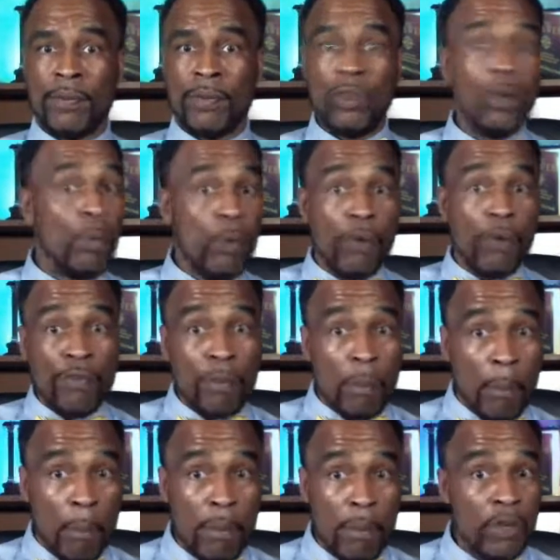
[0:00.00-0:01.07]
You're worth
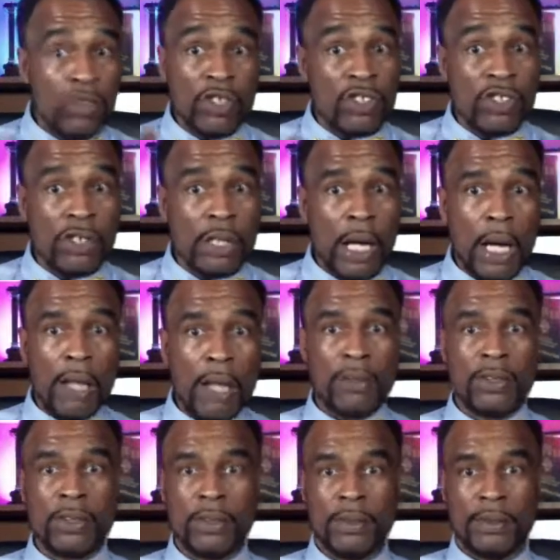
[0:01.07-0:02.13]
millions of
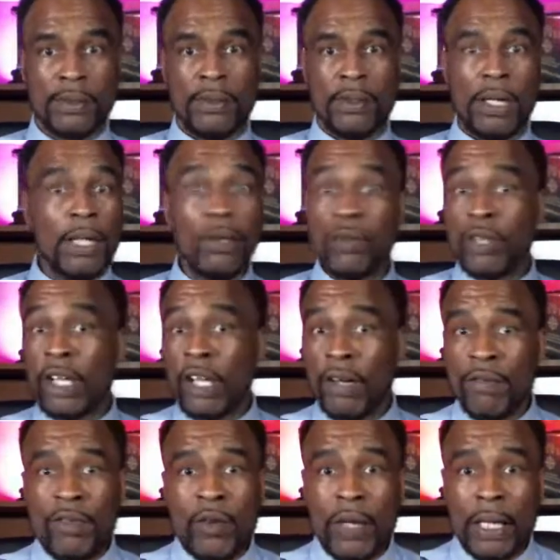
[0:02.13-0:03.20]
dollars. I don't
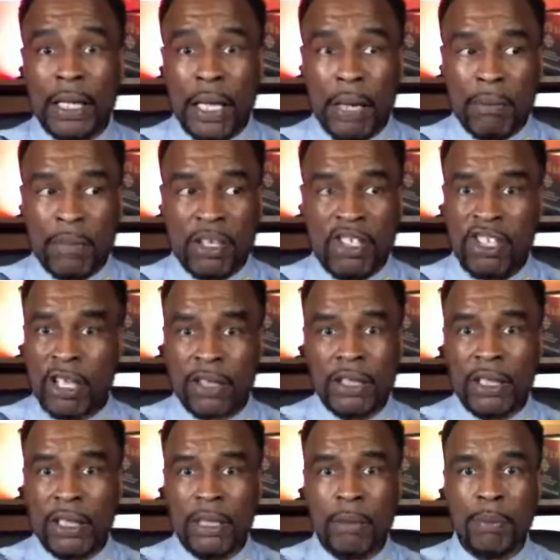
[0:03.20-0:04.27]
care if you ain't got but
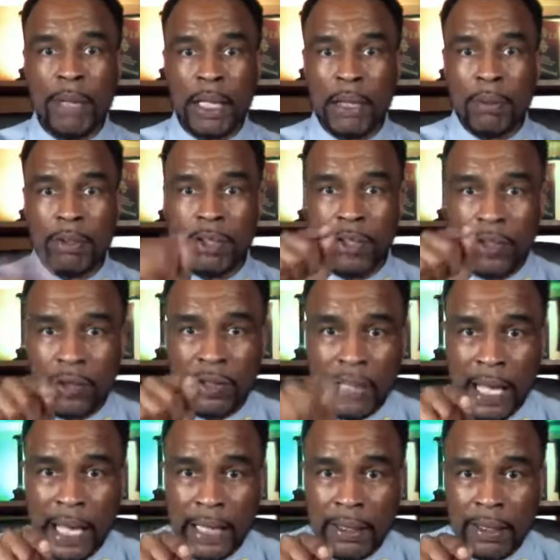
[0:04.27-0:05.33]
nothing in the bank. Your
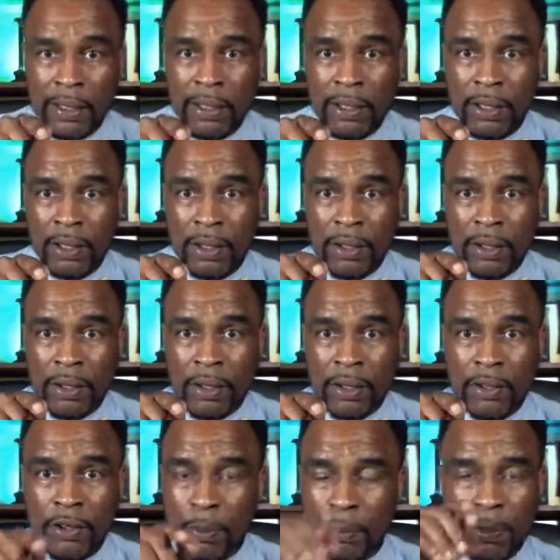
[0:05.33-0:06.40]
data,
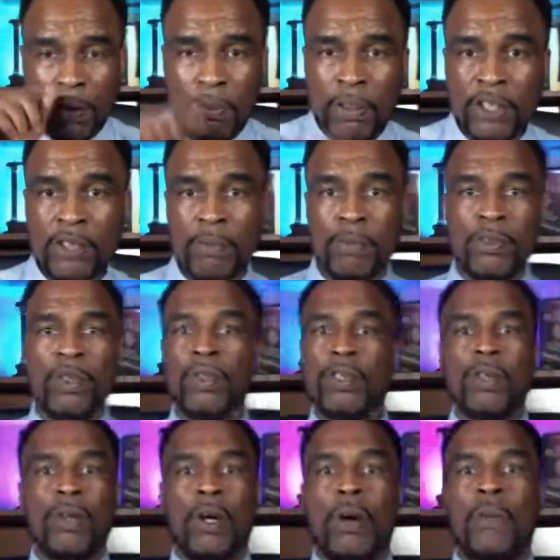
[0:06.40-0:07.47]
you're pretty much,
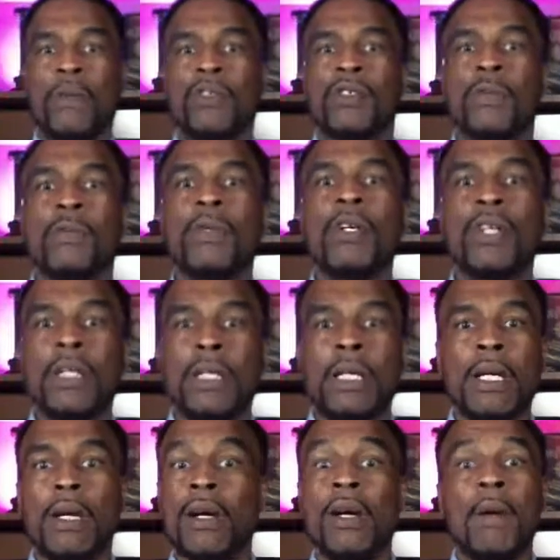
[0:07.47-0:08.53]
you're almost a
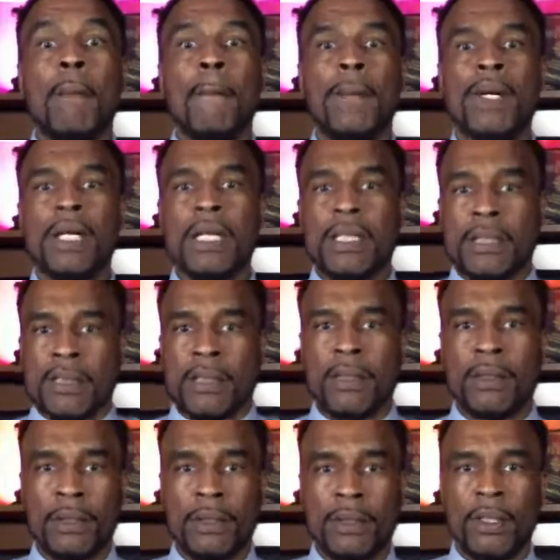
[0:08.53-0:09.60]
millionaire plus
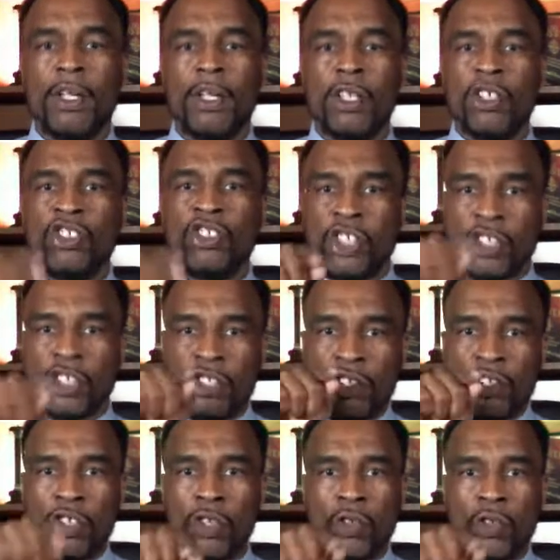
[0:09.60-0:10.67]

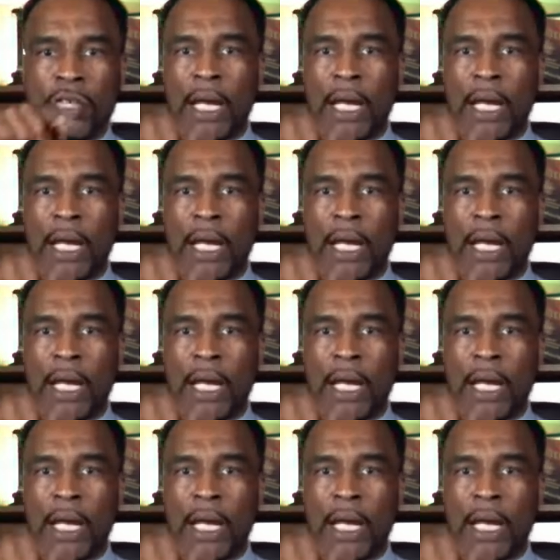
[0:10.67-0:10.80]
just your